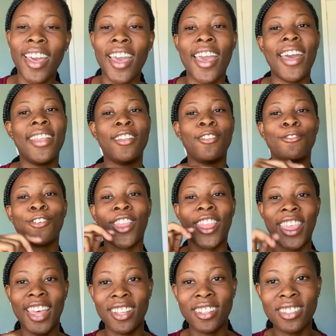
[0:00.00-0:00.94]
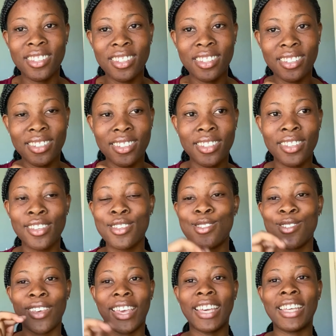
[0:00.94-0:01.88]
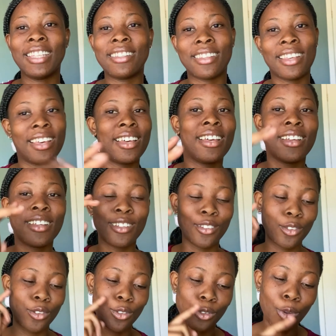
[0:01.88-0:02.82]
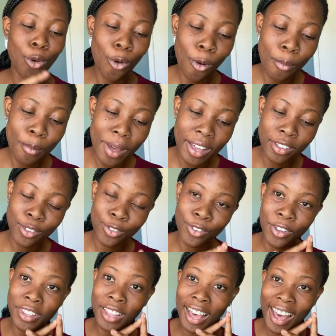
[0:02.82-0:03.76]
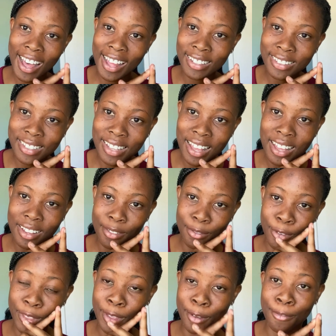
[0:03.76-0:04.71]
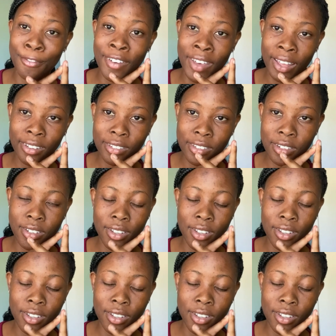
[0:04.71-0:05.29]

and for that you get 2 marks for the answer, for the fact,